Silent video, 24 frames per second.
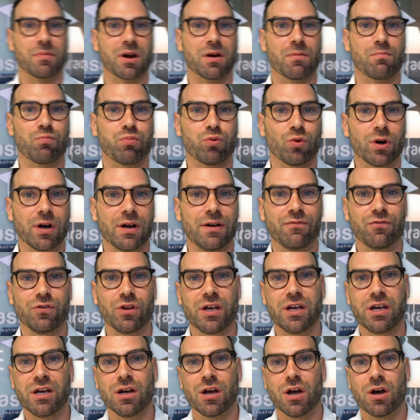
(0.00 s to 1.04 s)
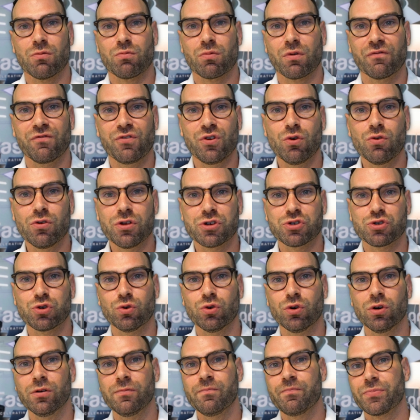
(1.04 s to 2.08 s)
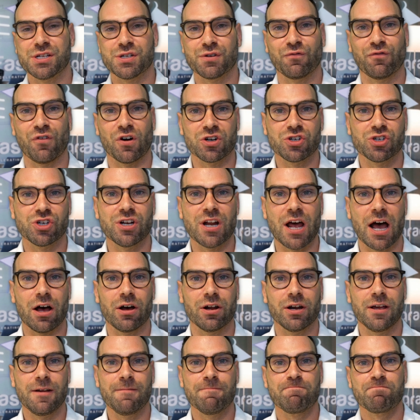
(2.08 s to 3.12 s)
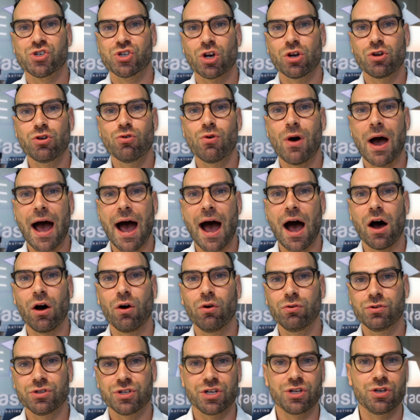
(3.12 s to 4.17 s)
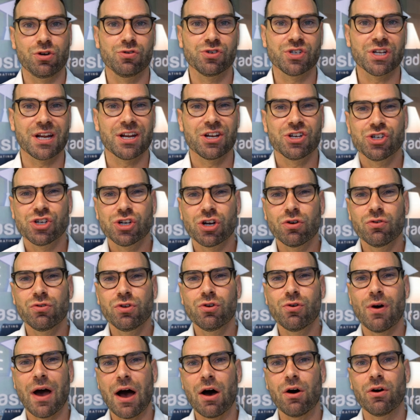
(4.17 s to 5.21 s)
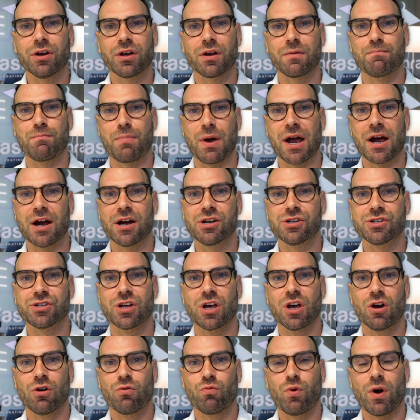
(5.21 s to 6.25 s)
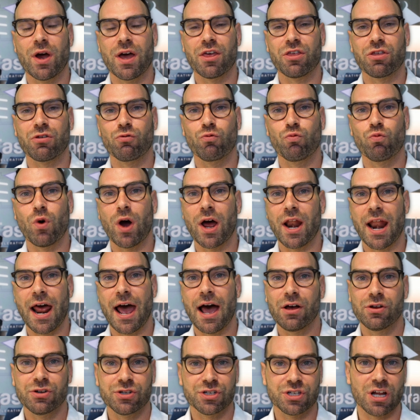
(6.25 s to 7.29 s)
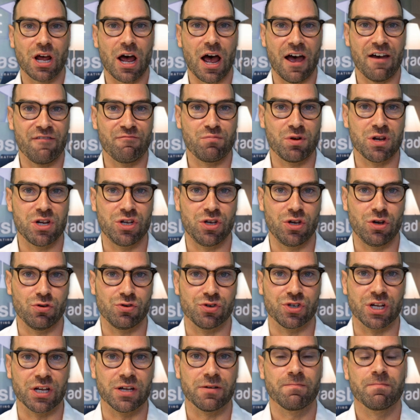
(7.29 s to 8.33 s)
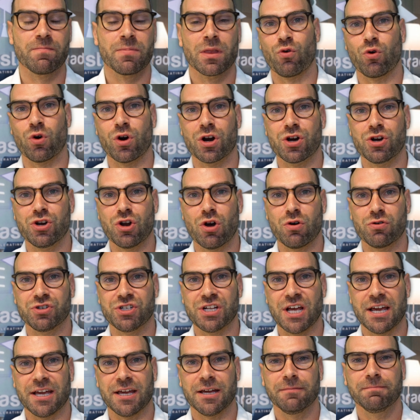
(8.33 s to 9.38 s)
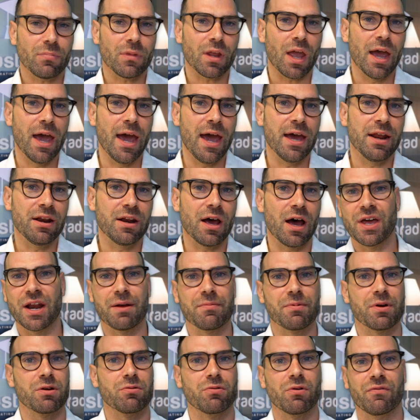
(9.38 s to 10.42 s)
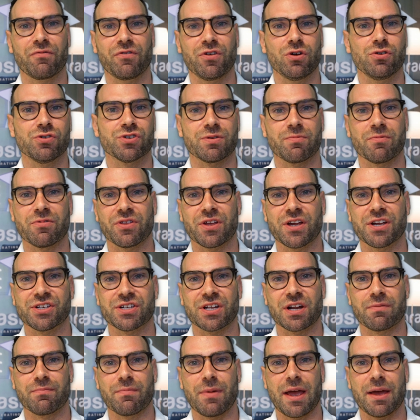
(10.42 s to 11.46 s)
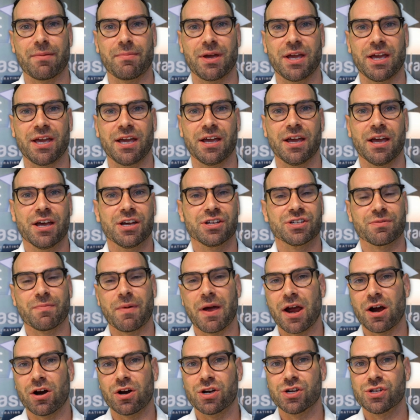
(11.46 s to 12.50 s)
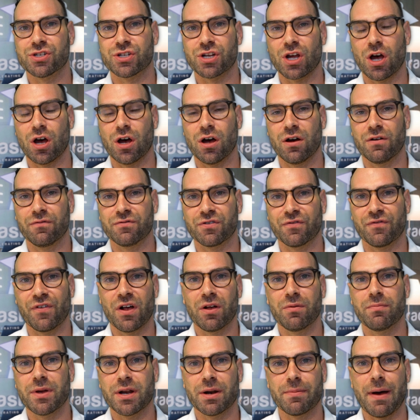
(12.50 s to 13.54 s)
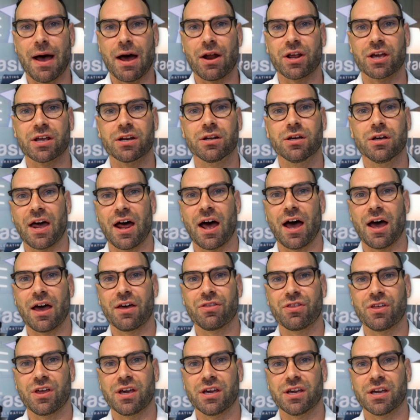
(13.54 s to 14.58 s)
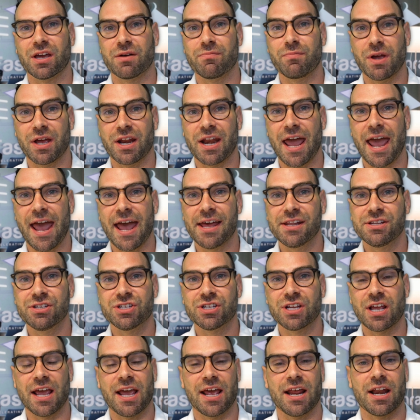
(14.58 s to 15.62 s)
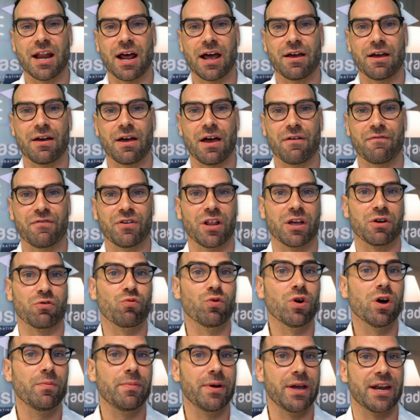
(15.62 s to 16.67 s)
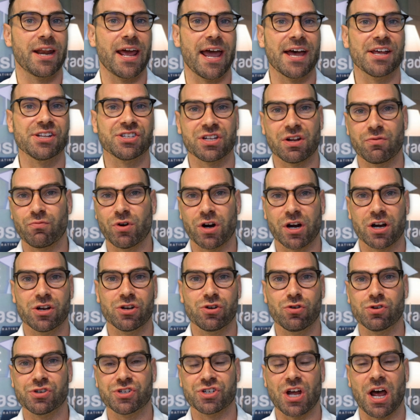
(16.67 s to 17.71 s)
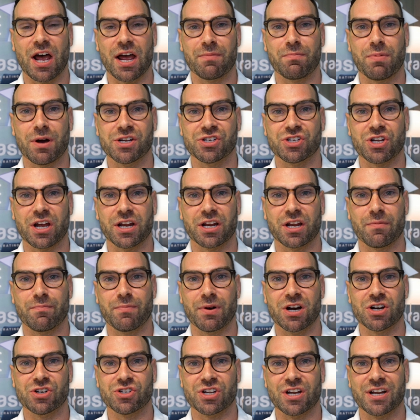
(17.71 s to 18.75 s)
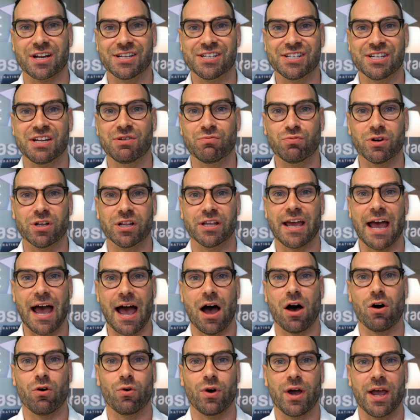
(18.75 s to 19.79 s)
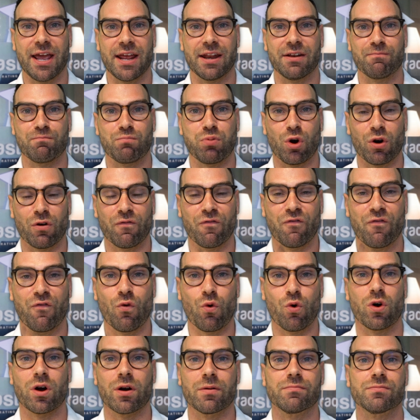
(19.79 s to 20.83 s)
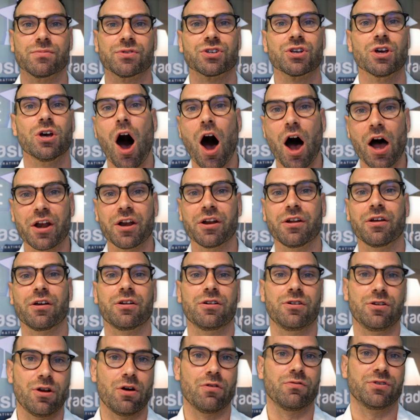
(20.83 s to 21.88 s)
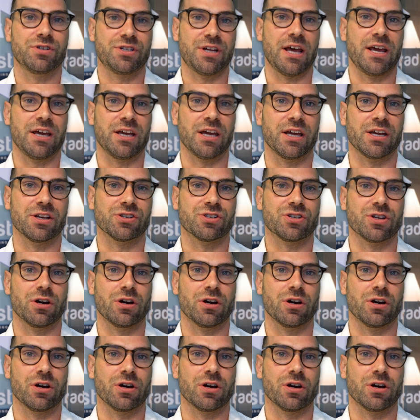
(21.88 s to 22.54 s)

I'm gonna briefly review the tool, its functionality, show you how to use it, and show you how it compares with what else I've been using for note-taking. And then I'm gonna review some of the things that maybe some areas of development about it that I think can be enhanced and I, I feel like will be enhanced. And we're gonna do a side-by-side -side comparison and see really how it performs on note taking.